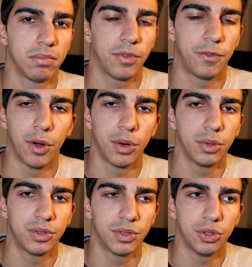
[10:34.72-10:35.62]

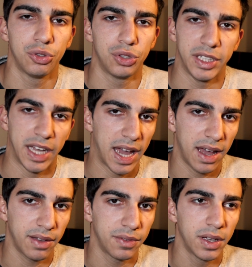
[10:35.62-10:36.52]
photos usually
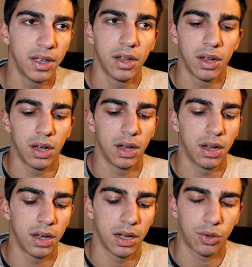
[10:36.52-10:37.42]
have
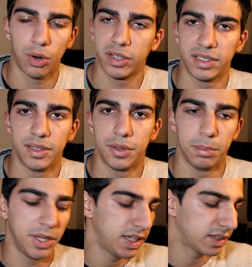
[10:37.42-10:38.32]
across
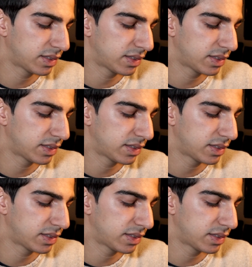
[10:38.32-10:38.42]
different media.